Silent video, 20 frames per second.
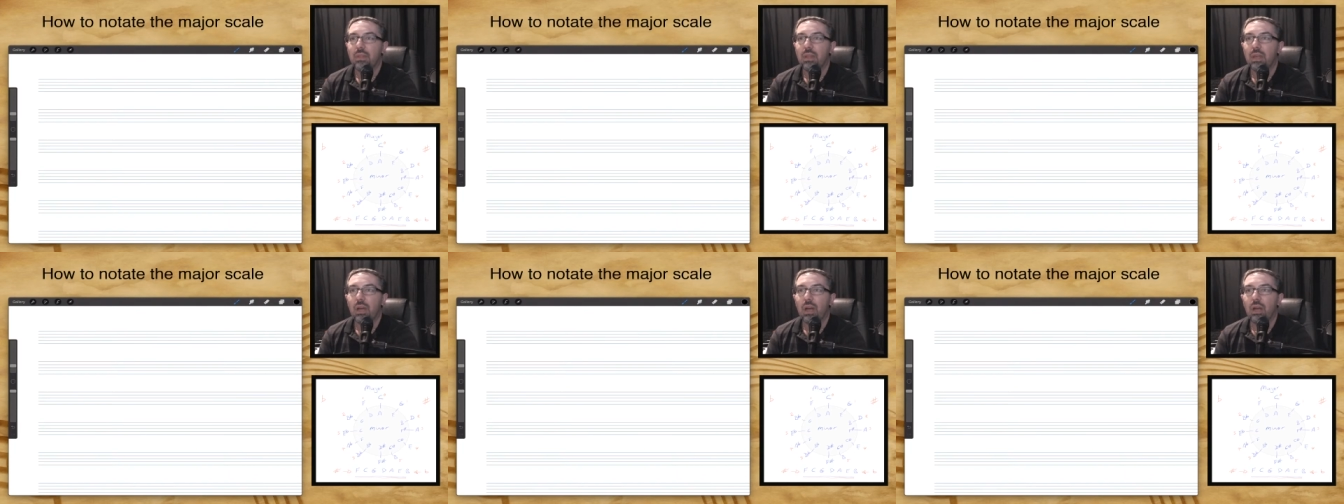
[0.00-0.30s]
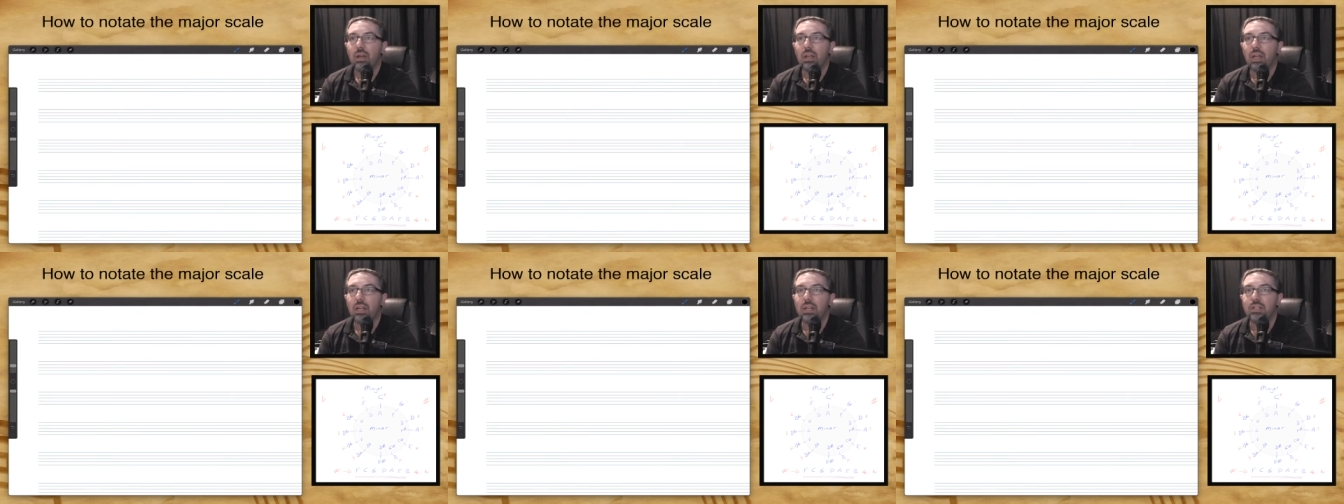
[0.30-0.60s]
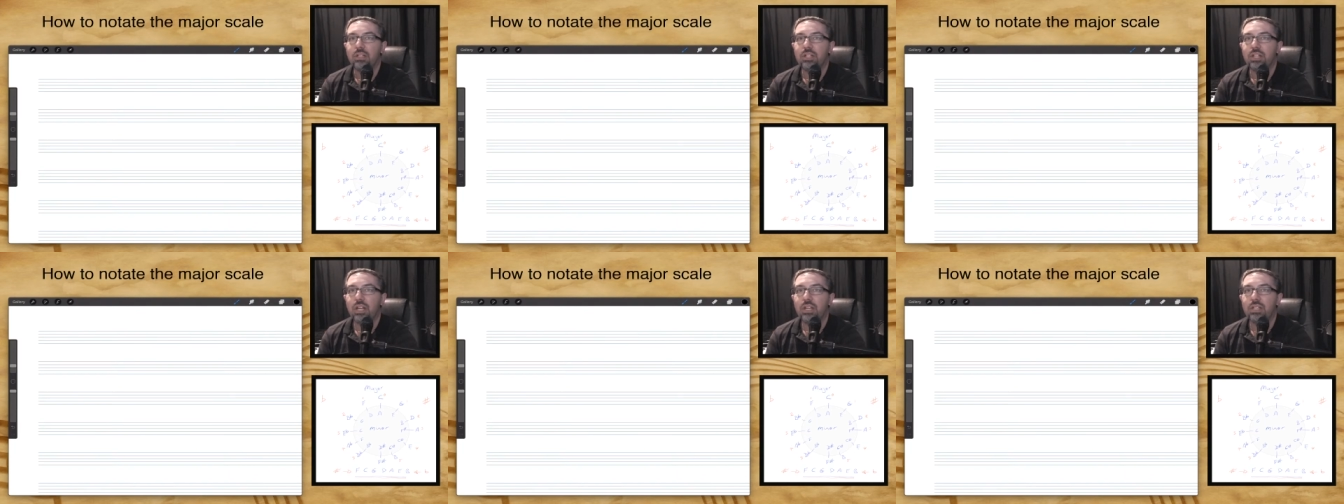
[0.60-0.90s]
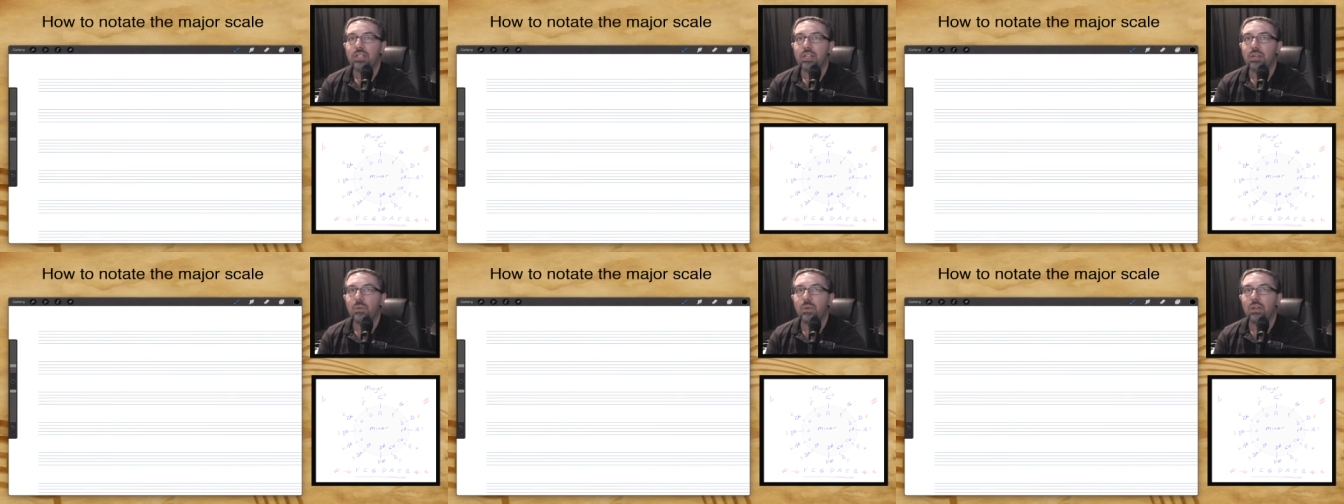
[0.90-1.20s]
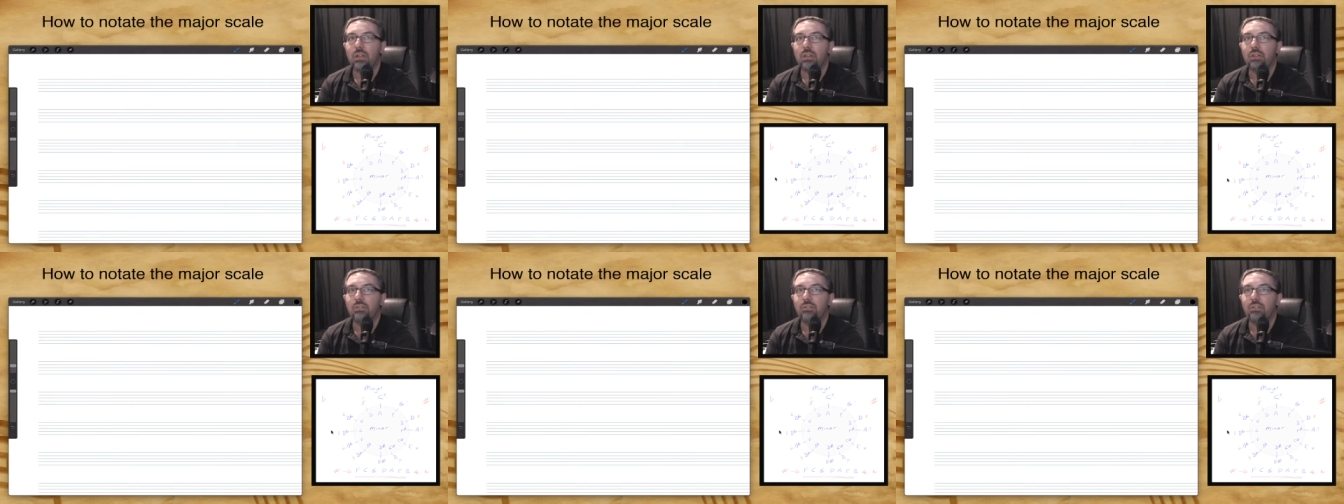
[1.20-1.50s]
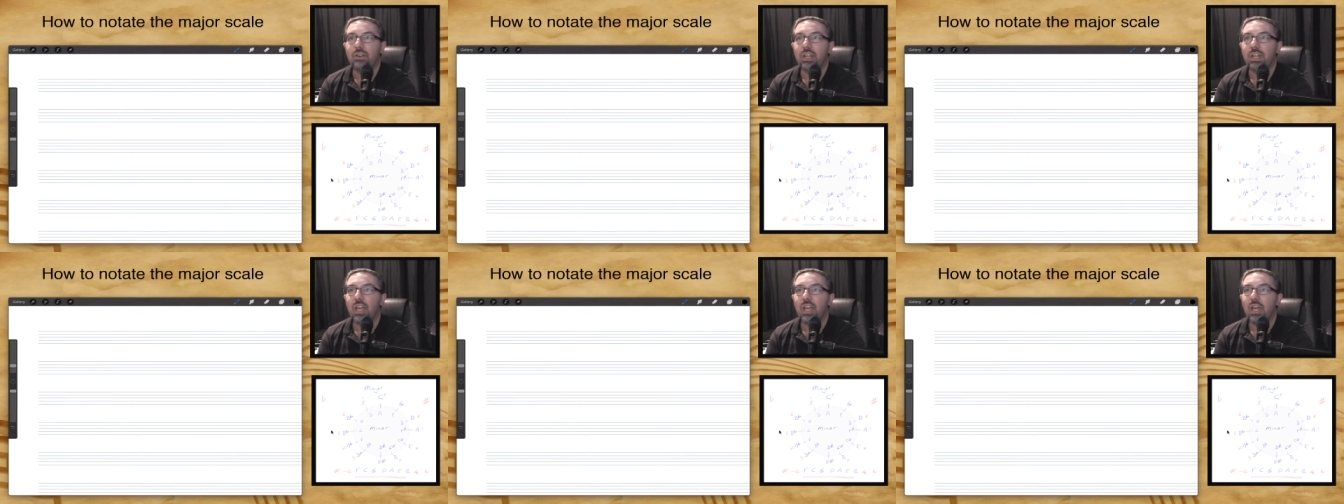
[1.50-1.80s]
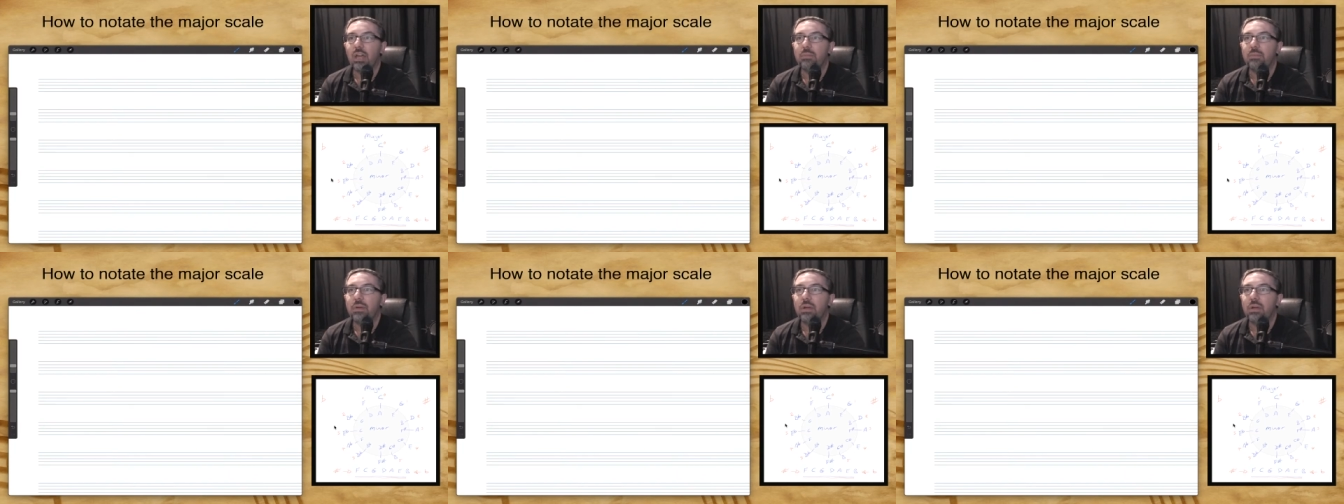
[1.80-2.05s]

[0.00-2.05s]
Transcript: Okay, just a quick little recap